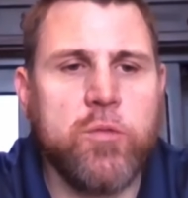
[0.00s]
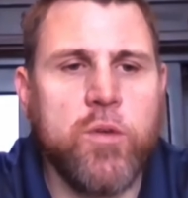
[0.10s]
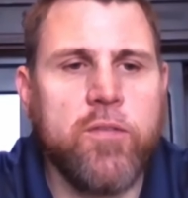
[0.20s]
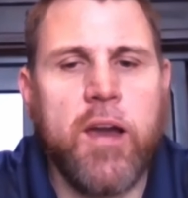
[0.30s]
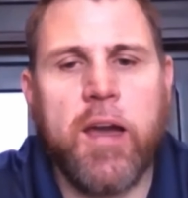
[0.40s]

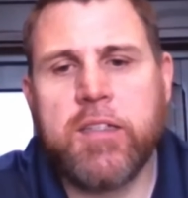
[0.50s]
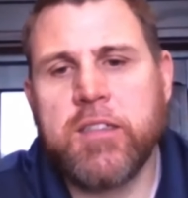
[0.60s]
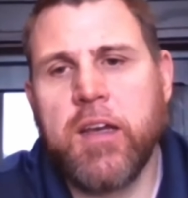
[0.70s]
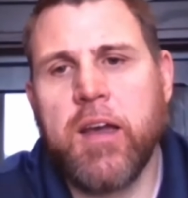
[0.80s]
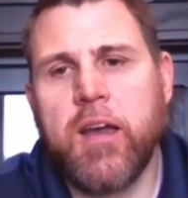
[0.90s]
We've
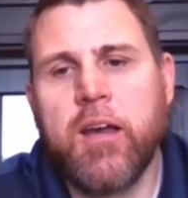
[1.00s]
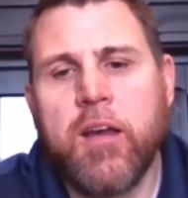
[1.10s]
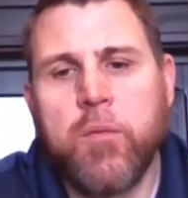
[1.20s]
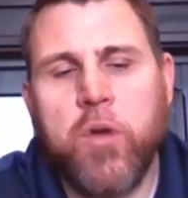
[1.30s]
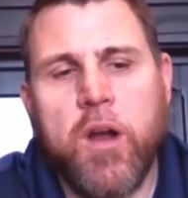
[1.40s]
got
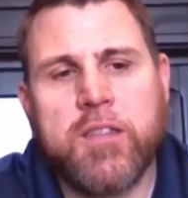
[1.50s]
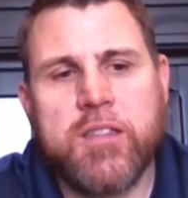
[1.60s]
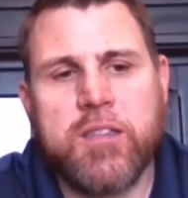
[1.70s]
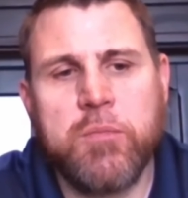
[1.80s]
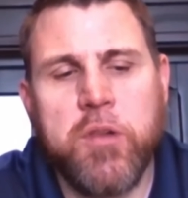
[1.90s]

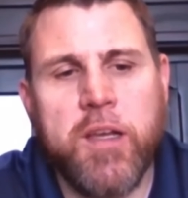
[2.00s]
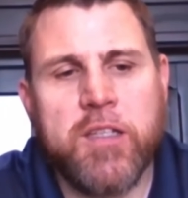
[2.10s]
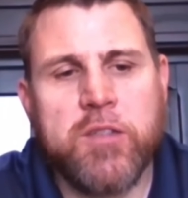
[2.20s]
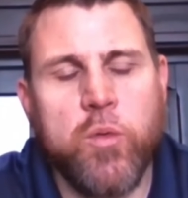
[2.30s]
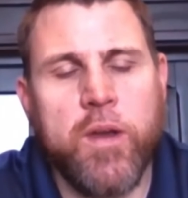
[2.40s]
processes in
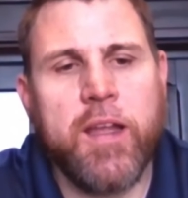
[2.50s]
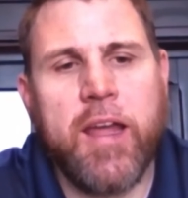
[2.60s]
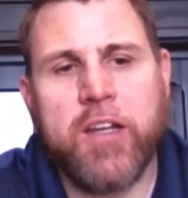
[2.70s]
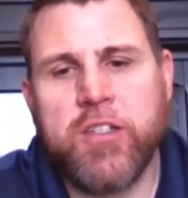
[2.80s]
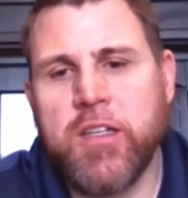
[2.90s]
place where we can
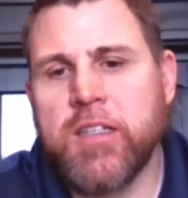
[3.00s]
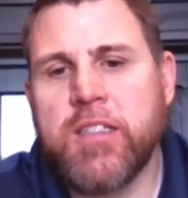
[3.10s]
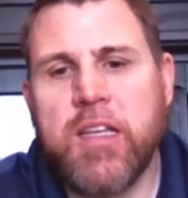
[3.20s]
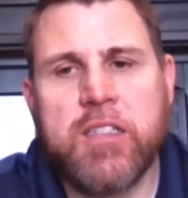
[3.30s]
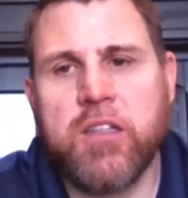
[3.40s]
actually
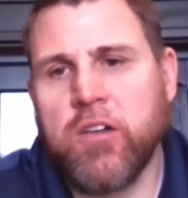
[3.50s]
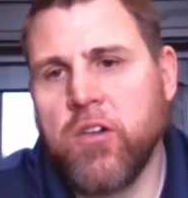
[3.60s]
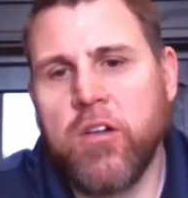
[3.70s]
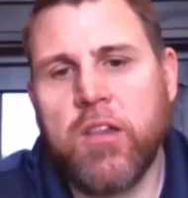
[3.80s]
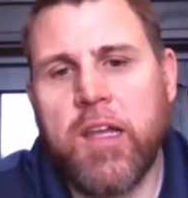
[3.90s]
assess the
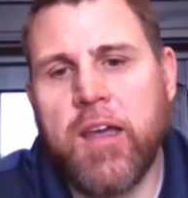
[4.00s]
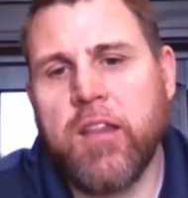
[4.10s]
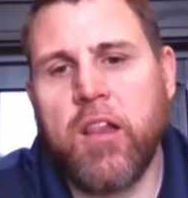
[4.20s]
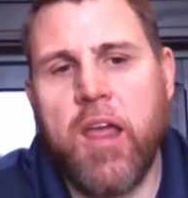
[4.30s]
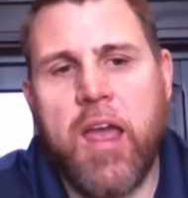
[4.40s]
current lay of
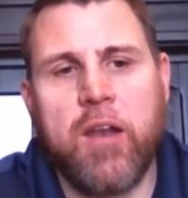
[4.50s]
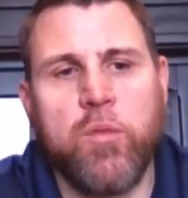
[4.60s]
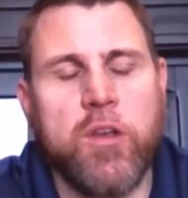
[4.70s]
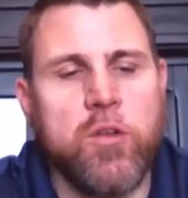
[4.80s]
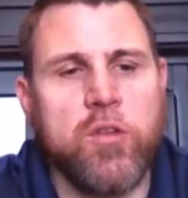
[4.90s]
the land.
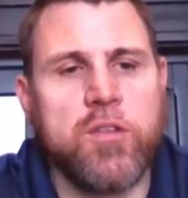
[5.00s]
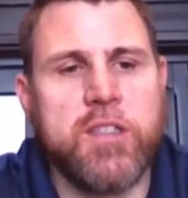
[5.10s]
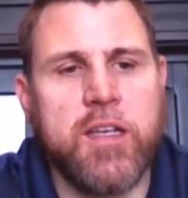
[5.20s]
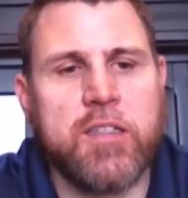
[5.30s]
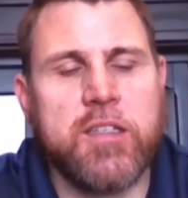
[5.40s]
We do those
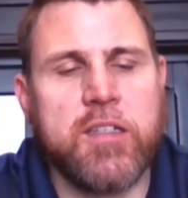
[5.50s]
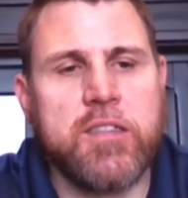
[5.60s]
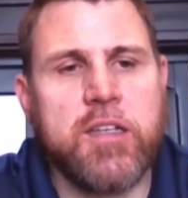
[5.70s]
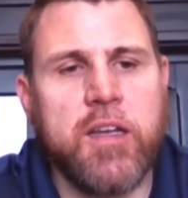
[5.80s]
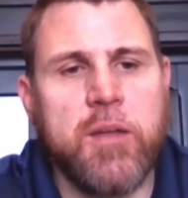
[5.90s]
things
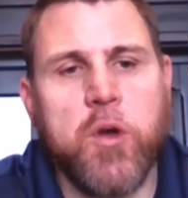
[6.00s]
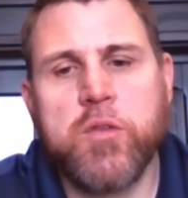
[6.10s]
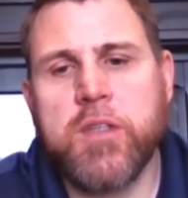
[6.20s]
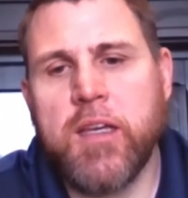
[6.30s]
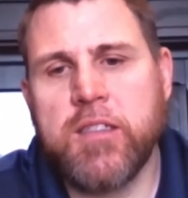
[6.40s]
at, in
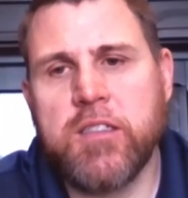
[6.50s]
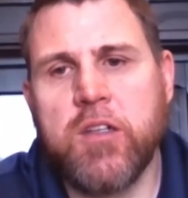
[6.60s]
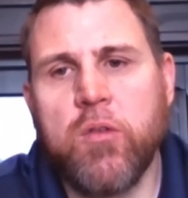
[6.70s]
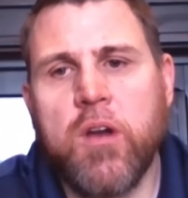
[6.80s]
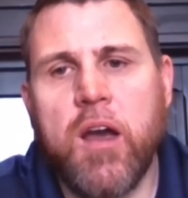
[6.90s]
most cases,
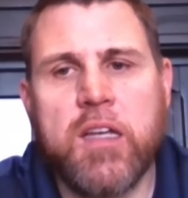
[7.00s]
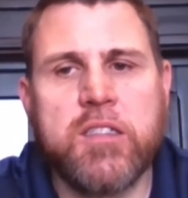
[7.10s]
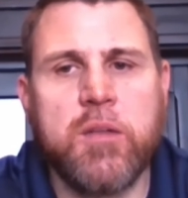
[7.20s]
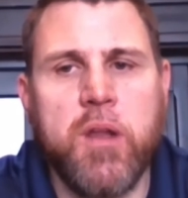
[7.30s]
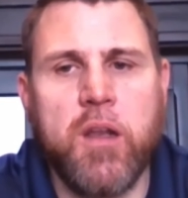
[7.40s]
no cost,
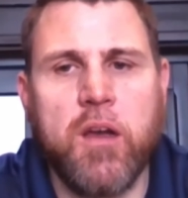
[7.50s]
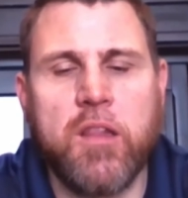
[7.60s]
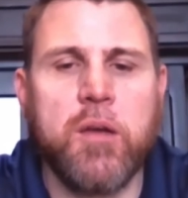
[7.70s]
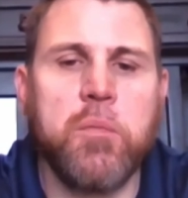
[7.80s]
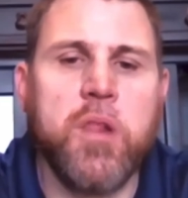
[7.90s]
depending on
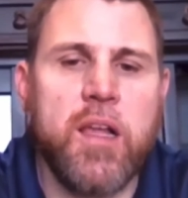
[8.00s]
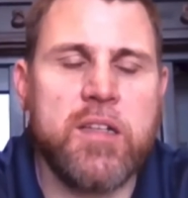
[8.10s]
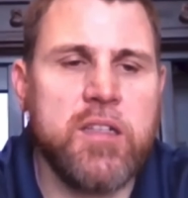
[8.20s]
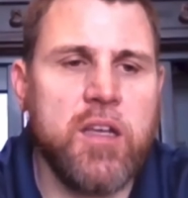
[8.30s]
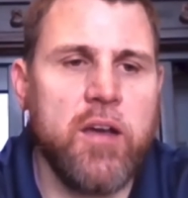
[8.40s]
the
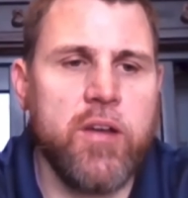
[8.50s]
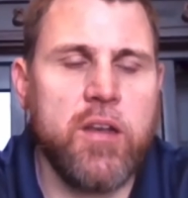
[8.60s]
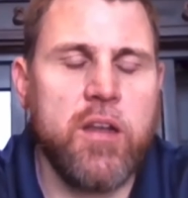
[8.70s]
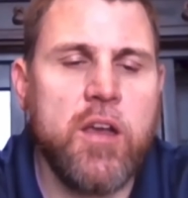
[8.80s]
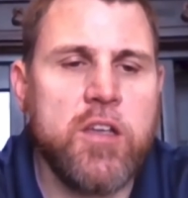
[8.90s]
complexity of it,
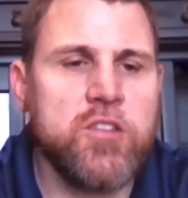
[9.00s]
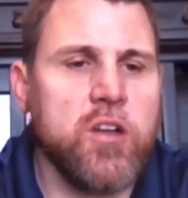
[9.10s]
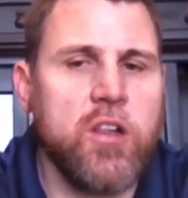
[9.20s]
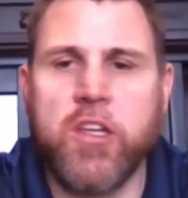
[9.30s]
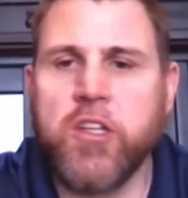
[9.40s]
so
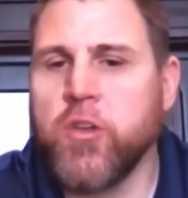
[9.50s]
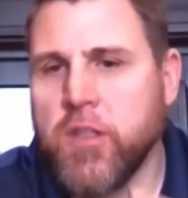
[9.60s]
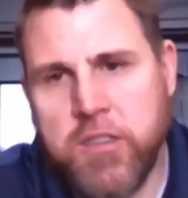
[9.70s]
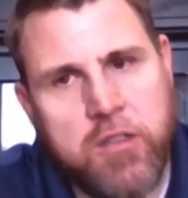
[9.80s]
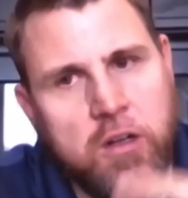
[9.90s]
that at least you
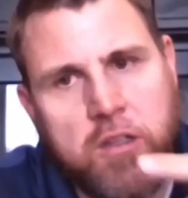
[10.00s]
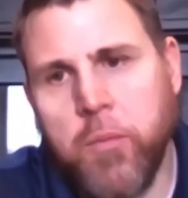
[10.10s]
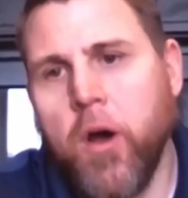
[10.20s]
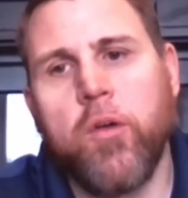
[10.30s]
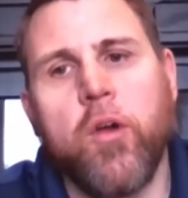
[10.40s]
can start the
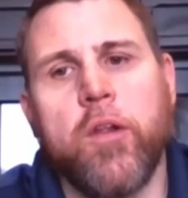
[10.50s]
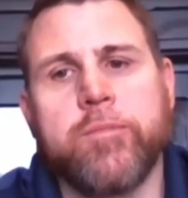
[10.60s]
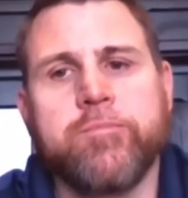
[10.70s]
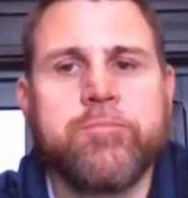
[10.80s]
ball rolling.